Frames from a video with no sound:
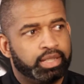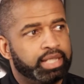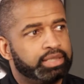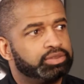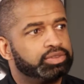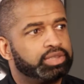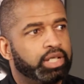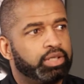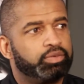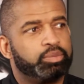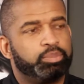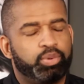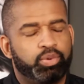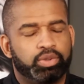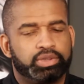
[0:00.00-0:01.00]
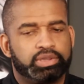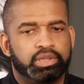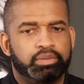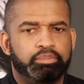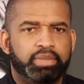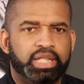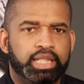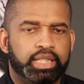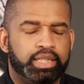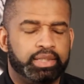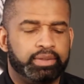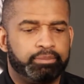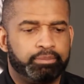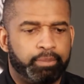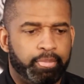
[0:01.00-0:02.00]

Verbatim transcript: National Scouting Report to me